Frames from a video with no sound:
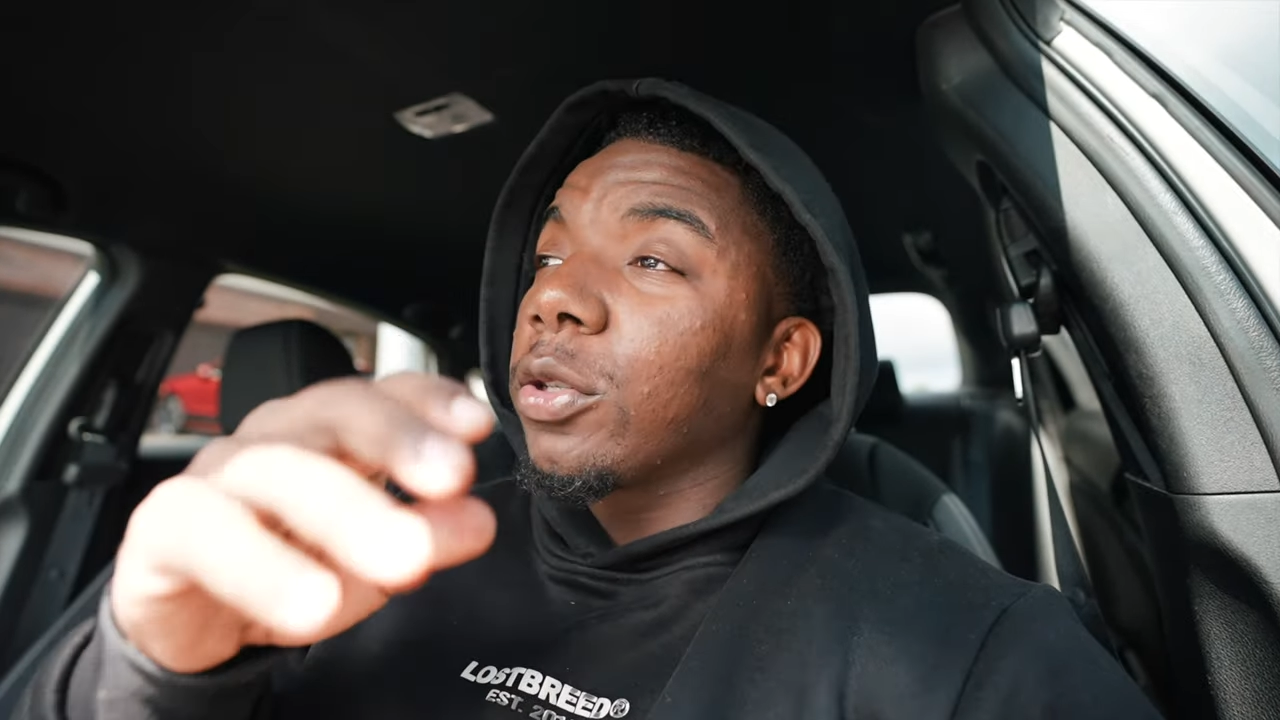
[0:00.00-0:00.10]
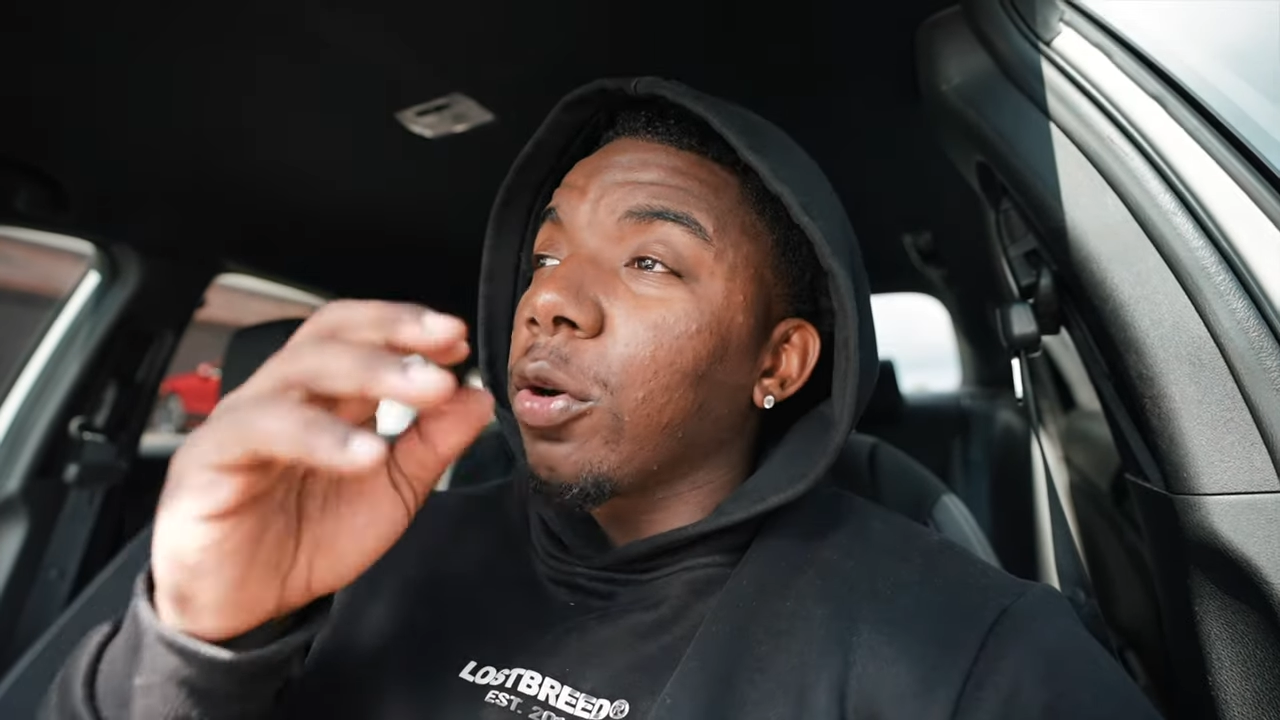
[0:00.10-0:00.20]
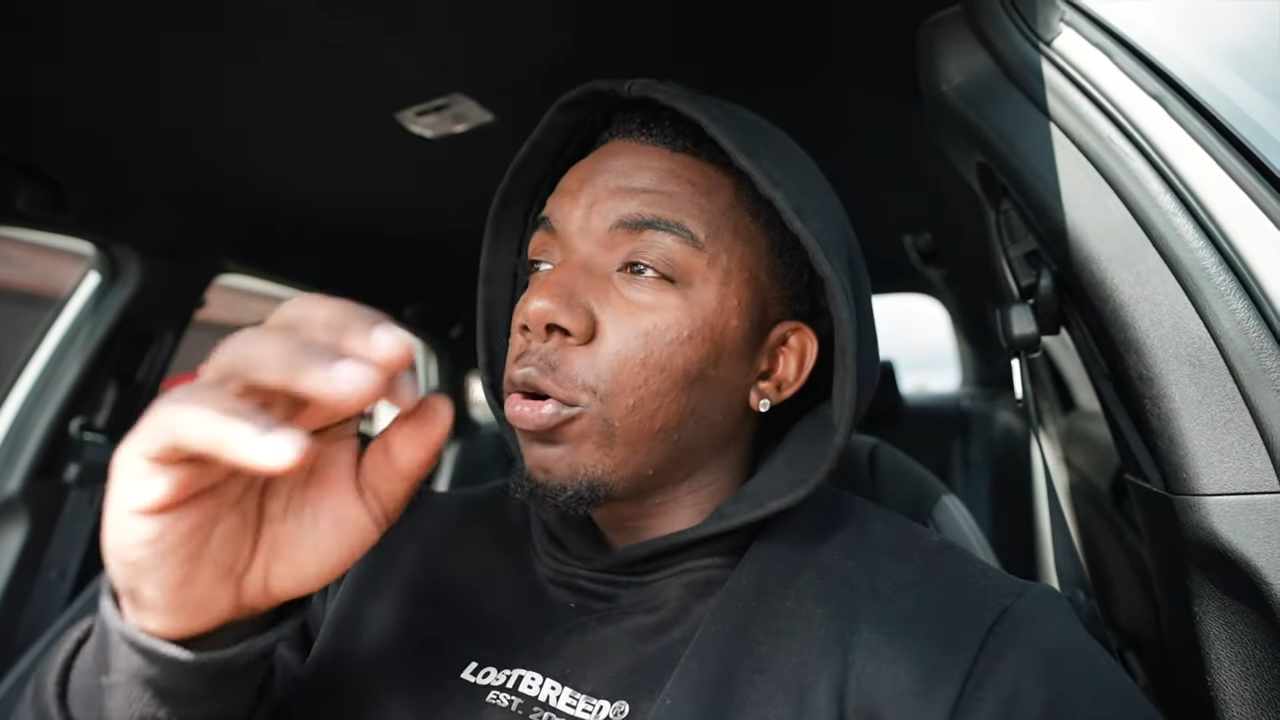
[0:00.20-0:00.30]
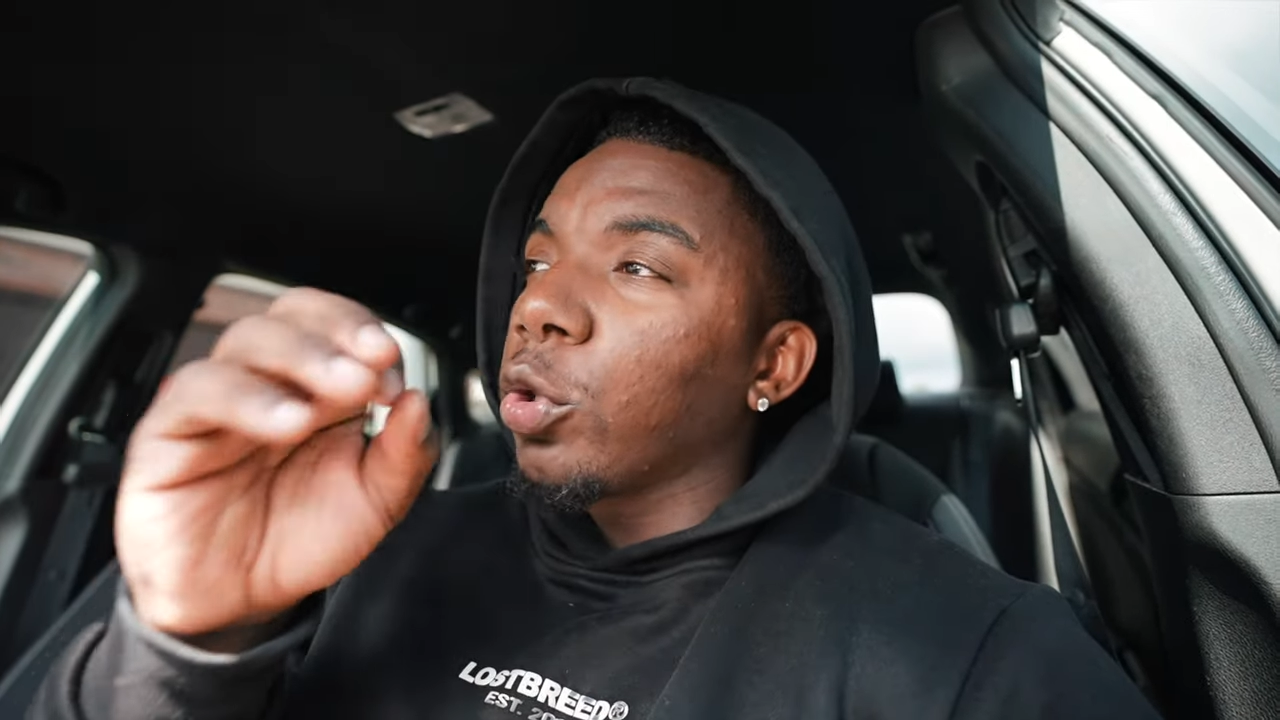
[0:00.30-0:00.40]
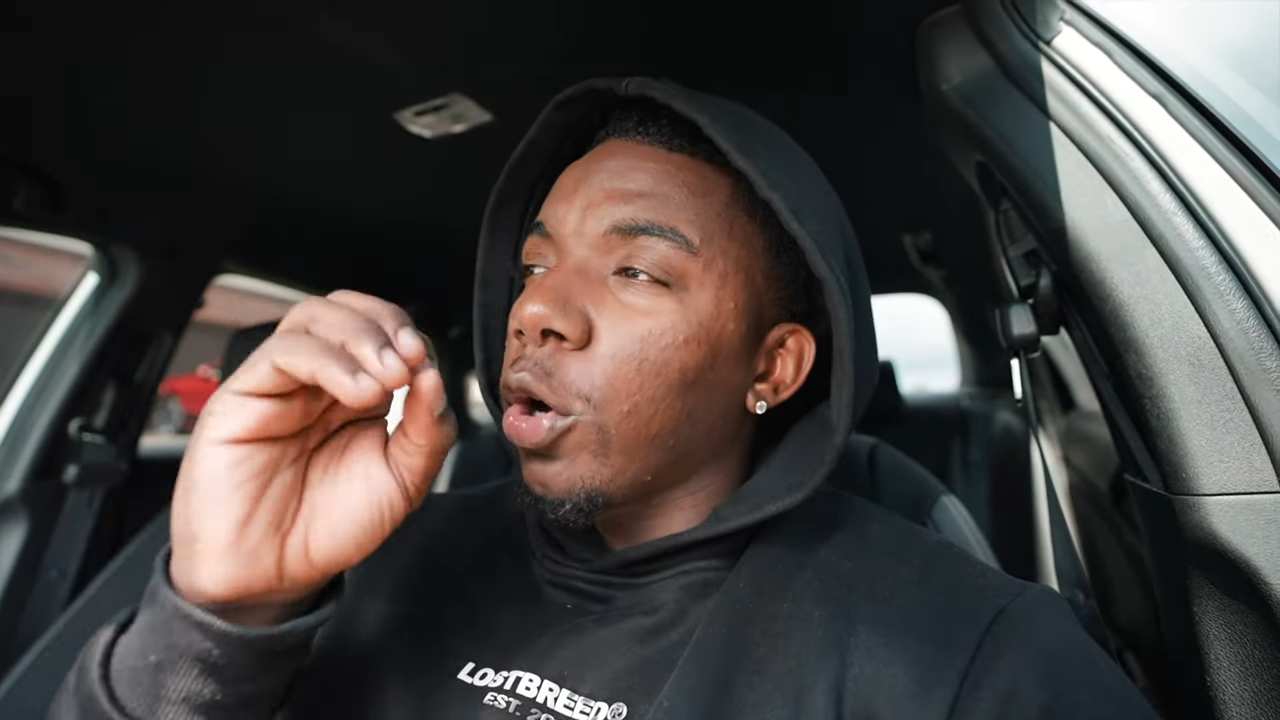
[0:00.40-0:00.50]

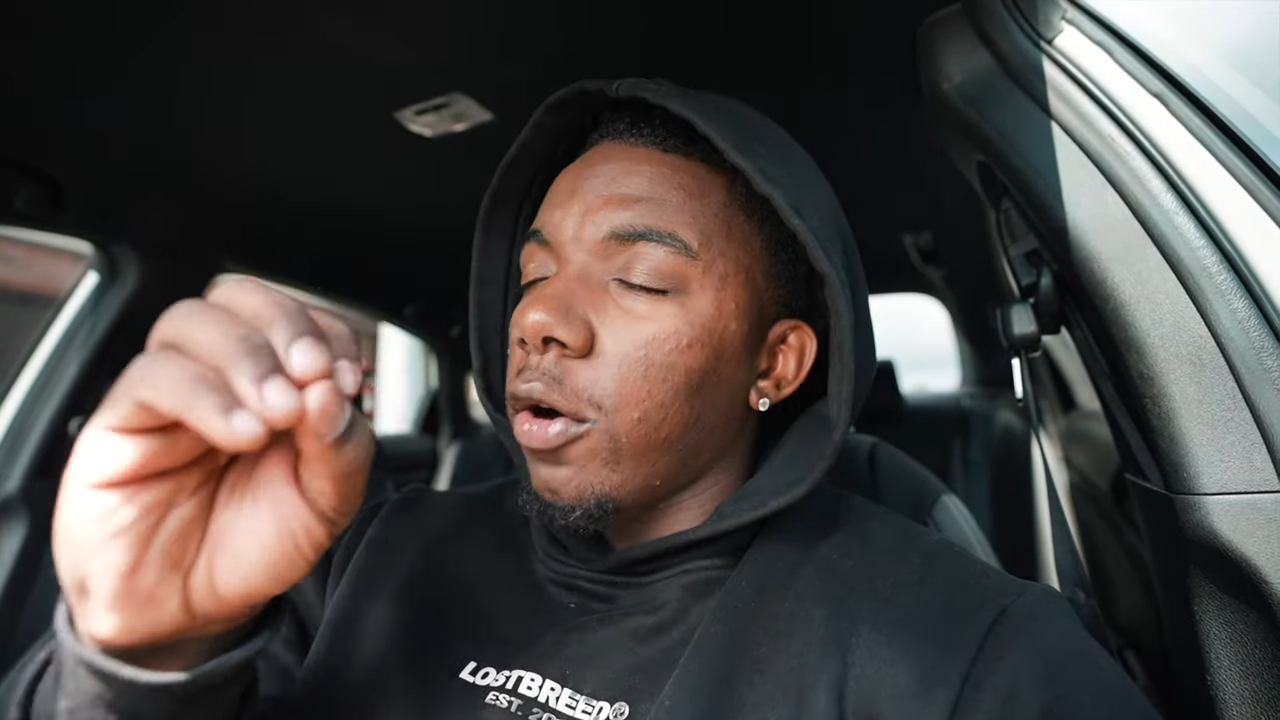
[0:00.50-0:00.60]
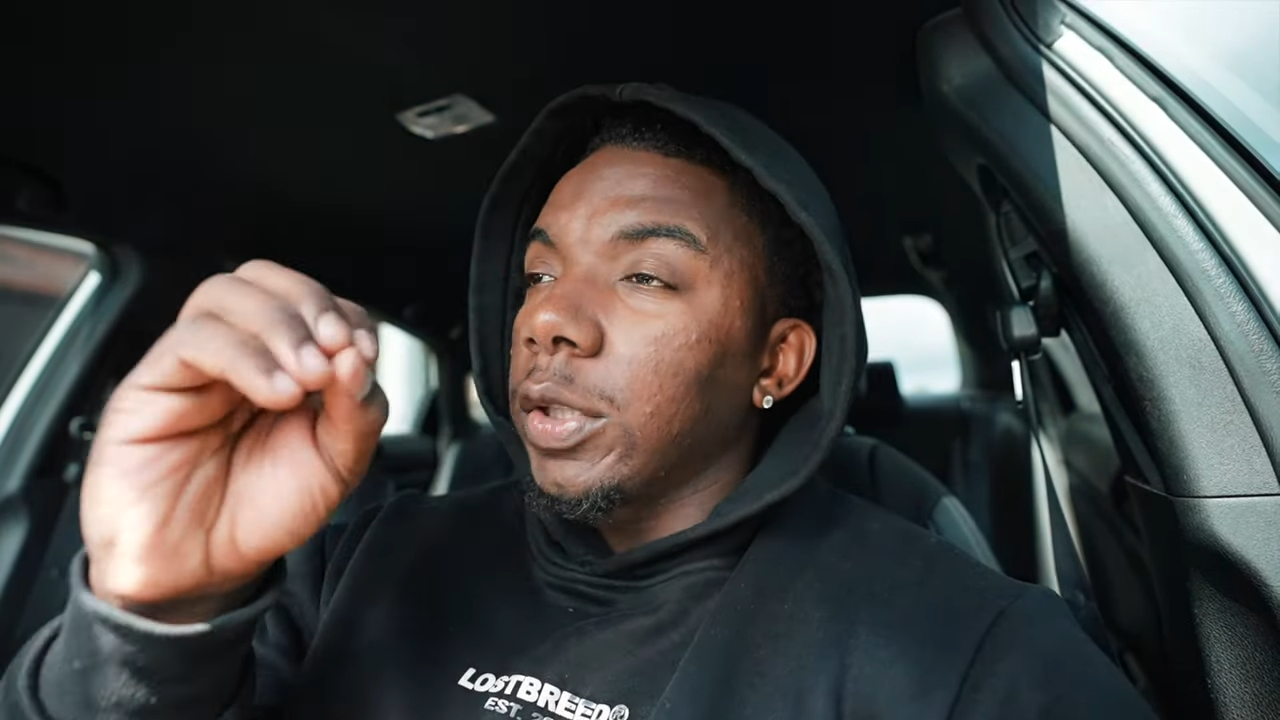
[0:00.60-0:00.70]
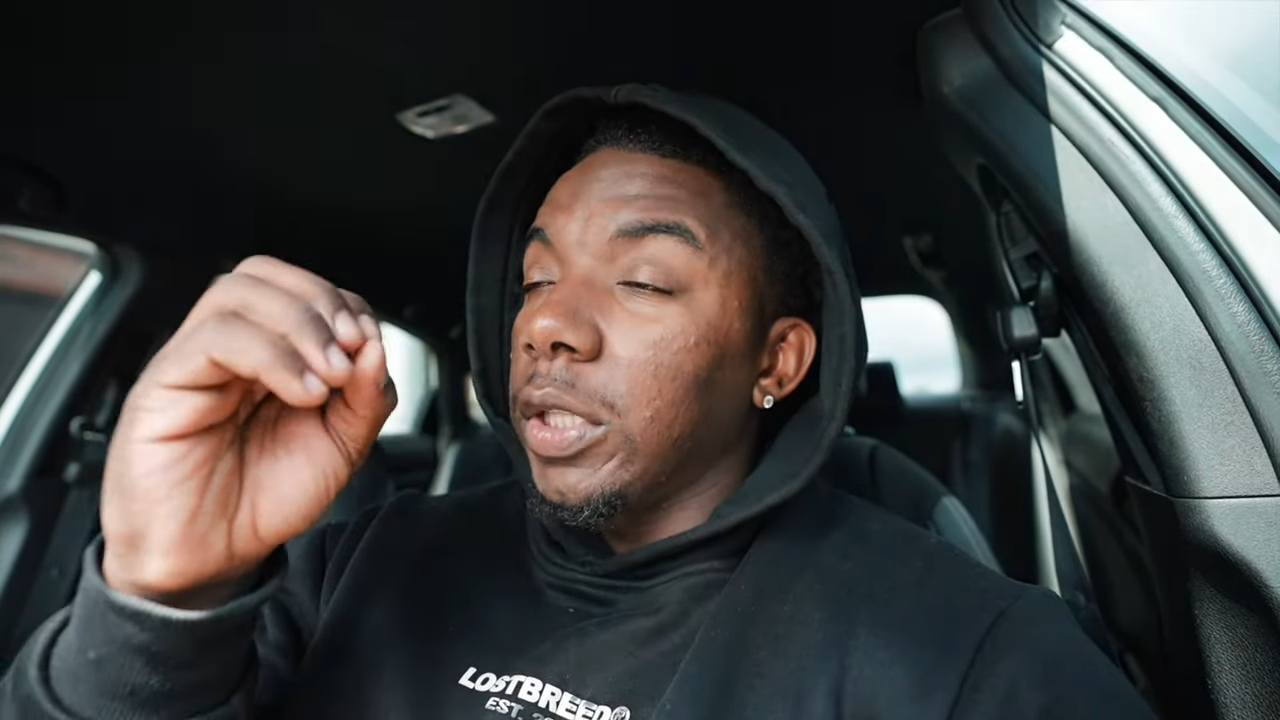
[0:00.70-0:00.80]
goes off,